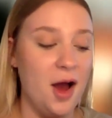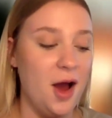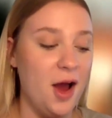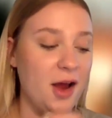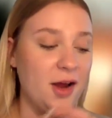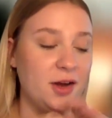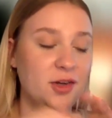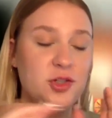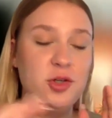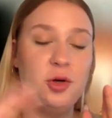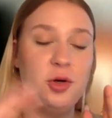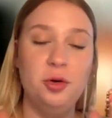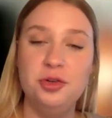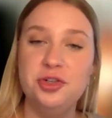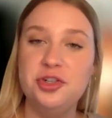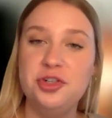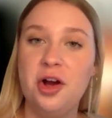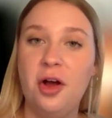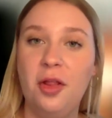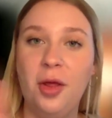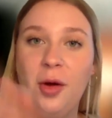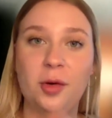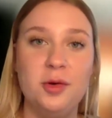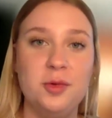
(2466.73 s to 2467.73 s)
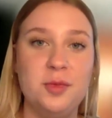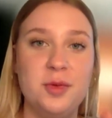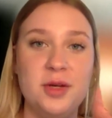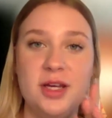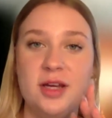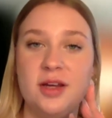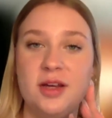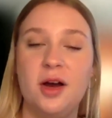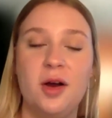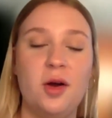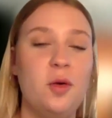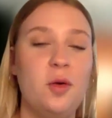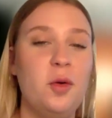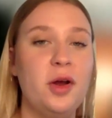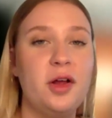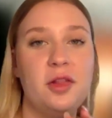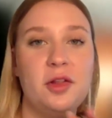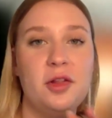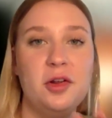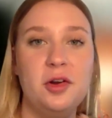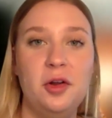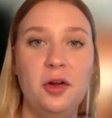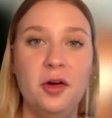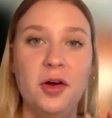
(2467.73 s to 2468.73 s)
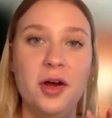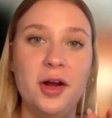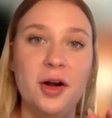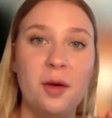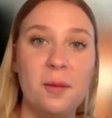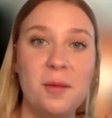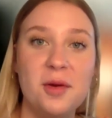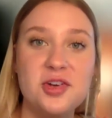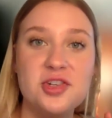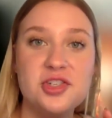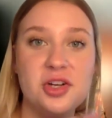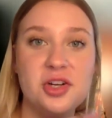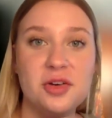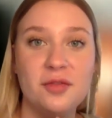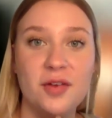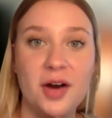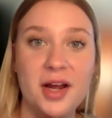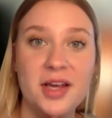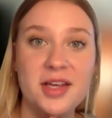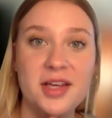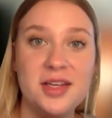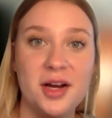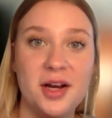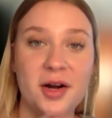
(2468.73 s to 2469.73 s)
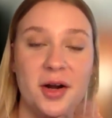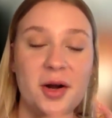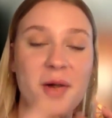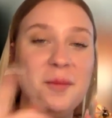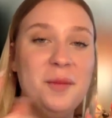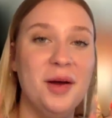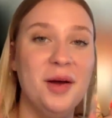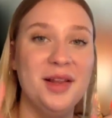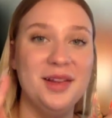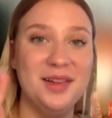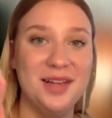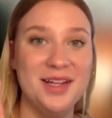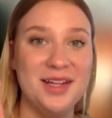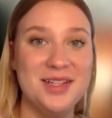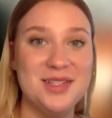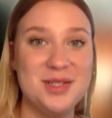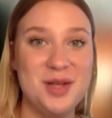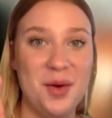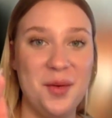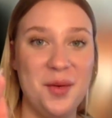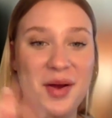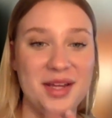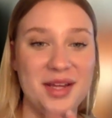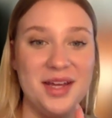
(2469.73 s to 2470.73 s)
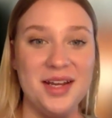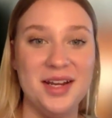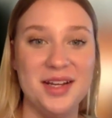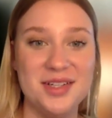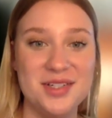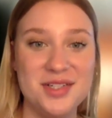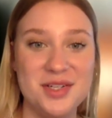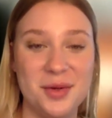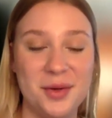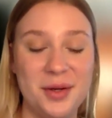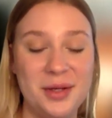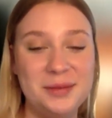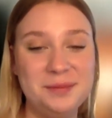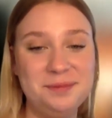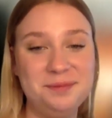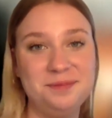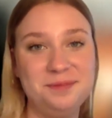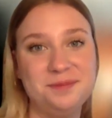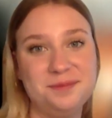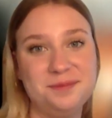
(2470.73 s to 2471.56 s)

I told y'all that would be a quick little intermission right here, but let's go ahead and get into it.